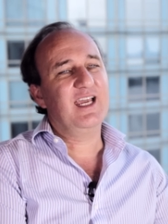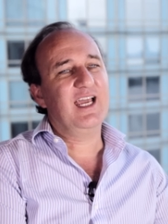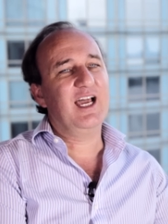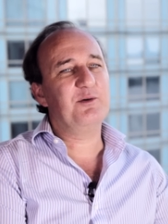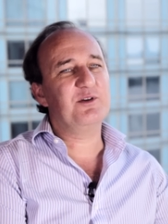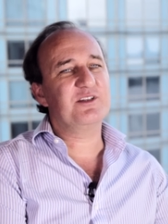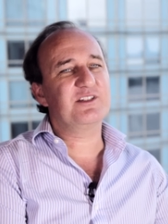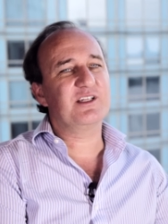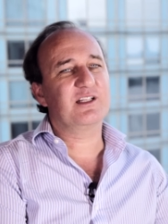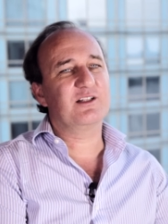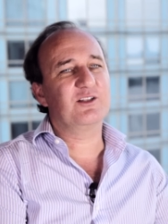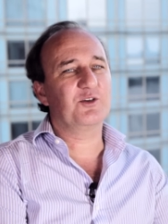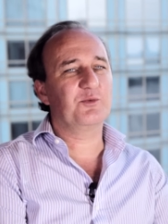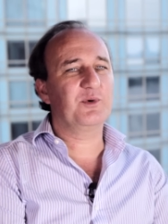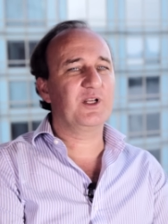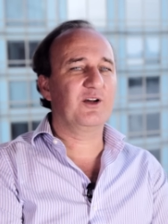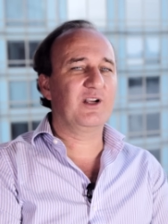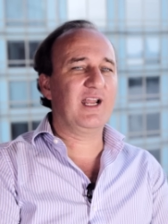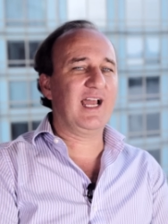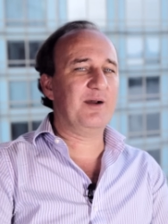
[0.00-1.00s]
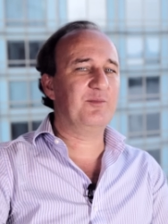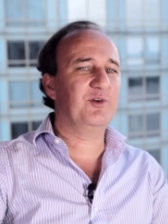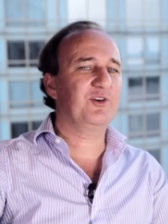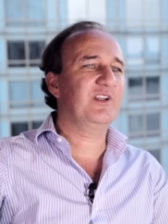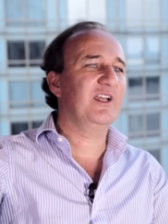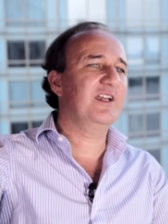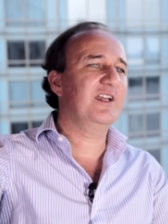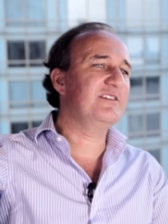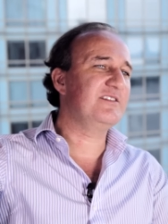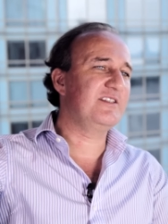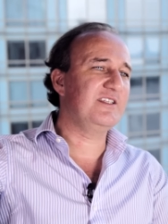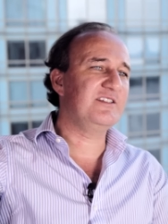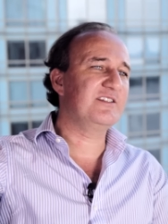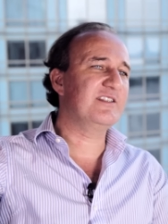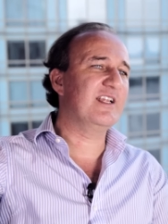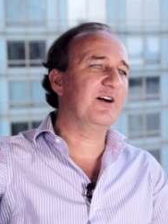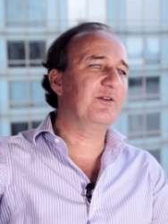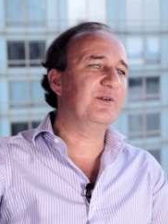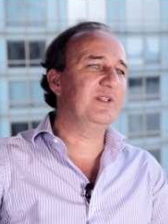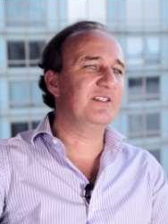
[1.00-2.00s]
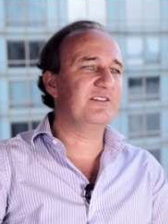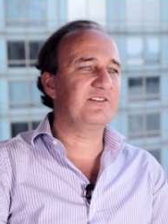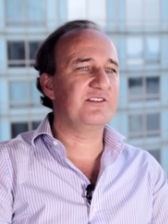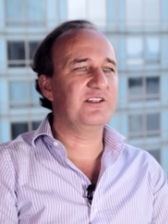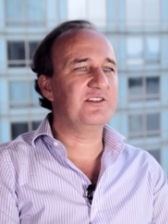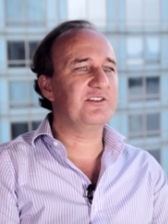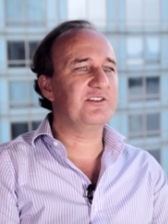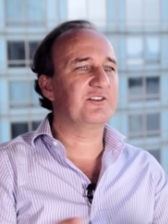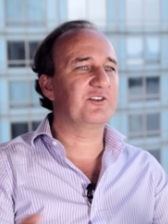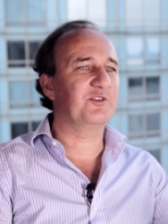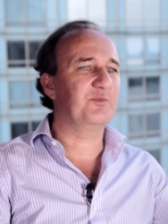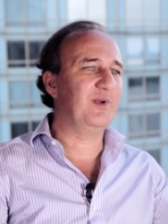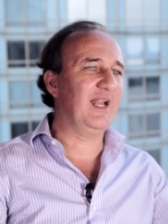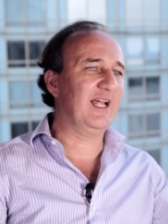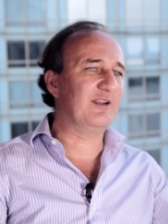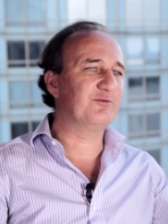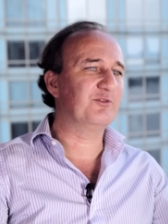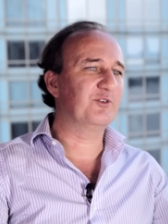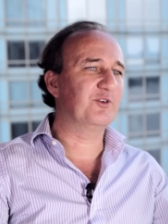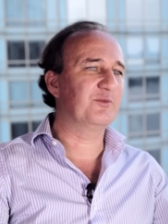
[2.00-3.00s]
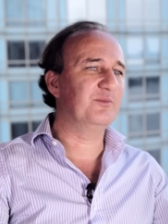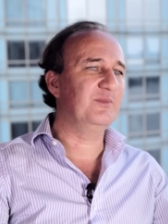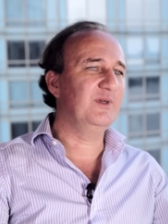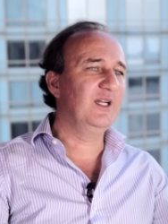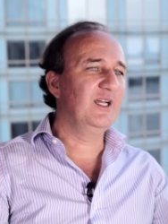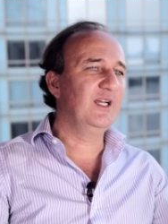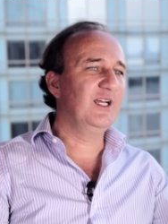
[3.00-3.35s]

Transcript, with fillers: and we said, look, we're going to amortize these now in this digital platform.